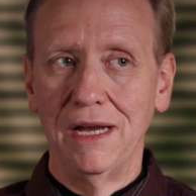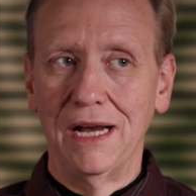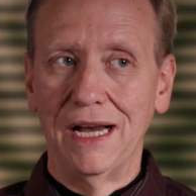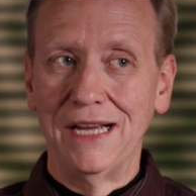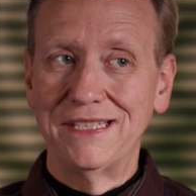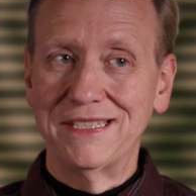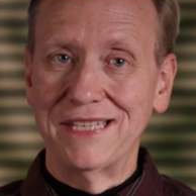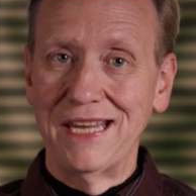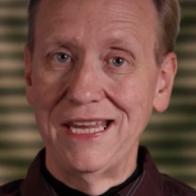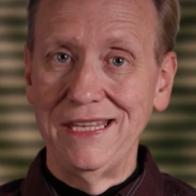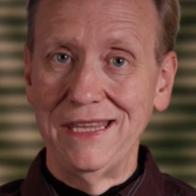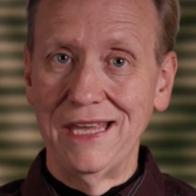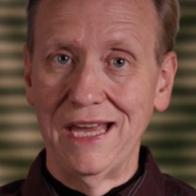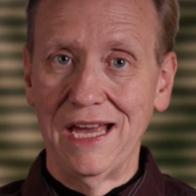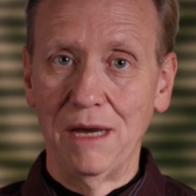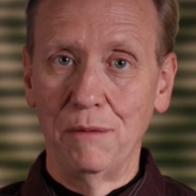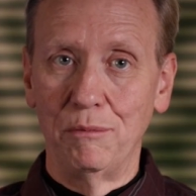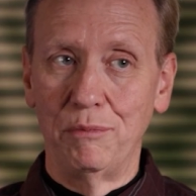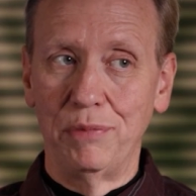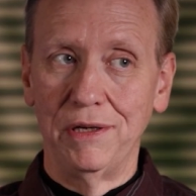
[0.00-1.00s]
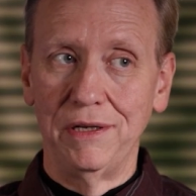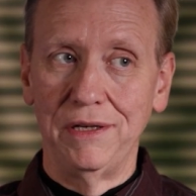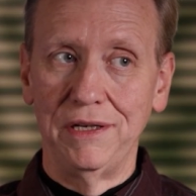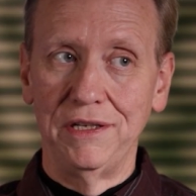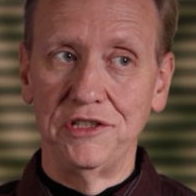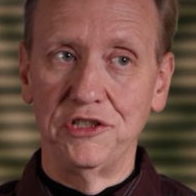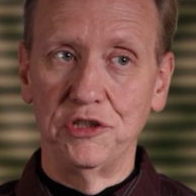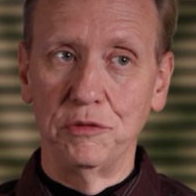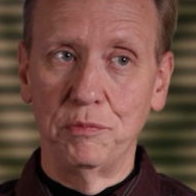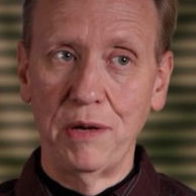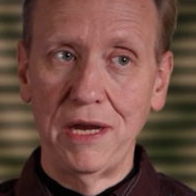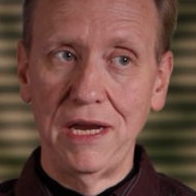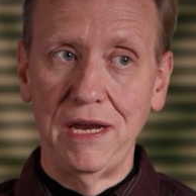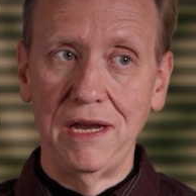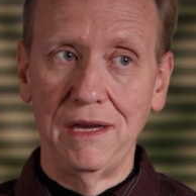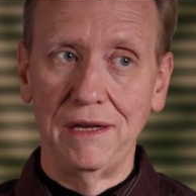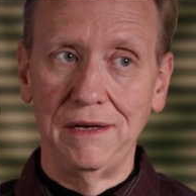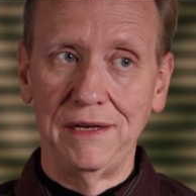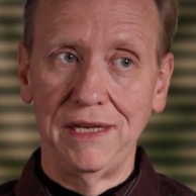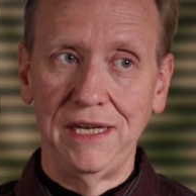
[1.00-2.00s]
I say that, but in Japan,